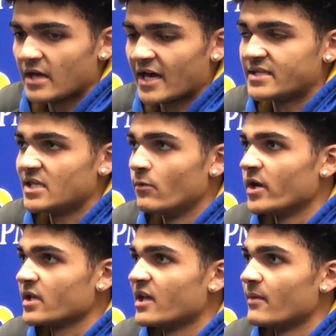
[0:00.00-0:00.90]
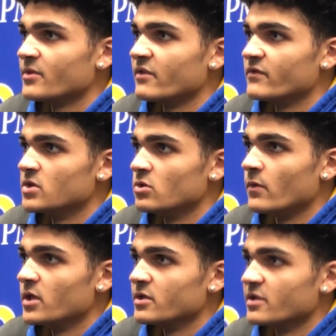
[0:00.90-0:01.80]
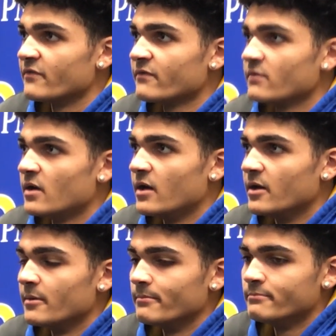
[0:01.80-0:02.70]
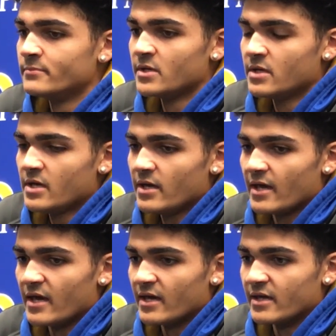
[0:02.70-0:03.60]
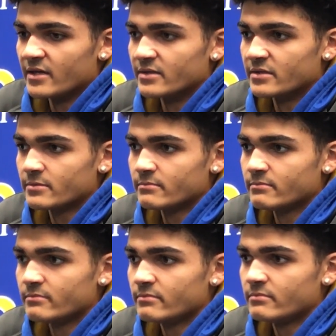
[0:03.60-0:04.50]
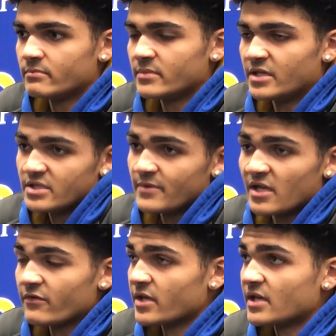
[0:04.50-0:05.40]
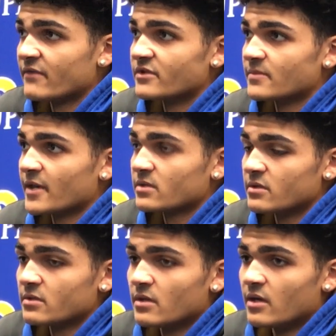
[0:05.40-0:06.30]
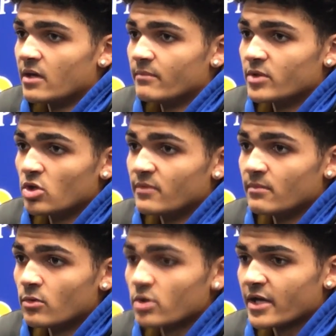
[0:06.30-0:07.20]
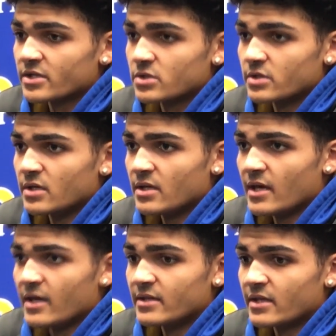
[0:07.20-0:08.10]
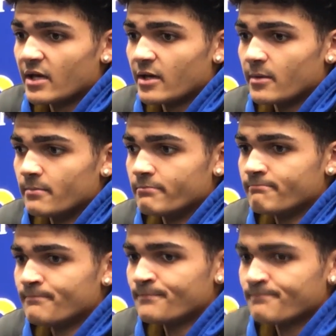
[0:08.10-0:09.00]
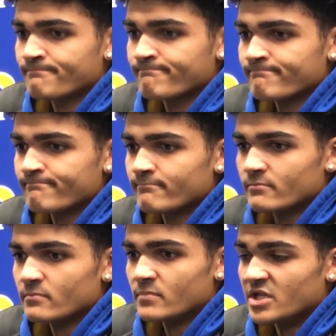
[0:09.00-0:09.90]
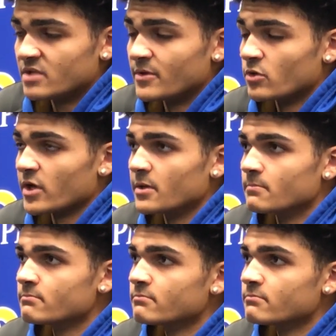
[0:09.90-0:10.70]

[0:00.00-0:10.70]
I see what can happen if you do well enough. Um, and it's been everything I've expected, um, a little bit more actually, and um, this has been great.